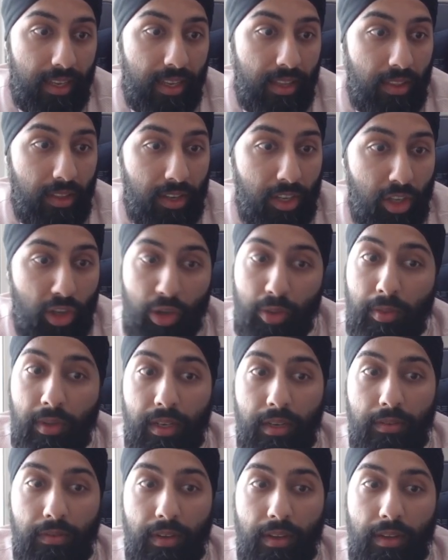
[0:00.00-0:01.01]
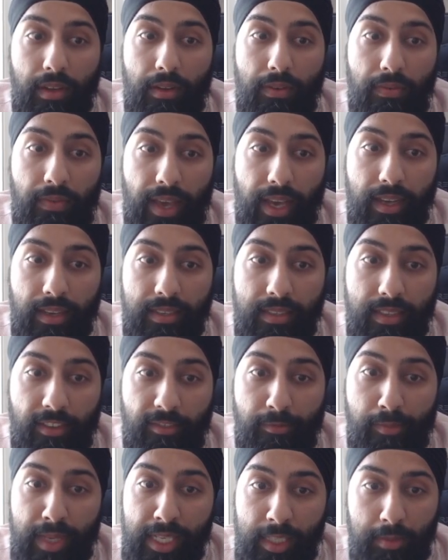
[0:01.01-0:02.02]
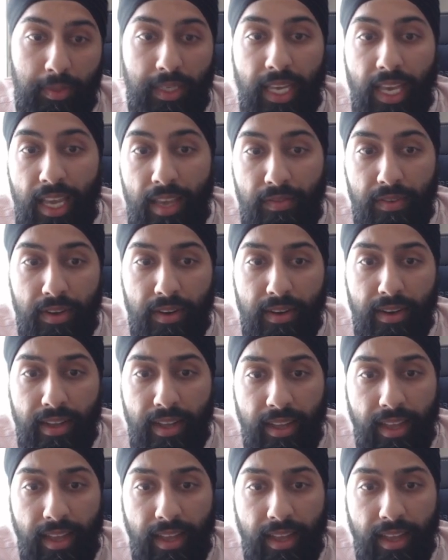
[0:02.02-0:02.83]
the cumulative effects of misbehavior,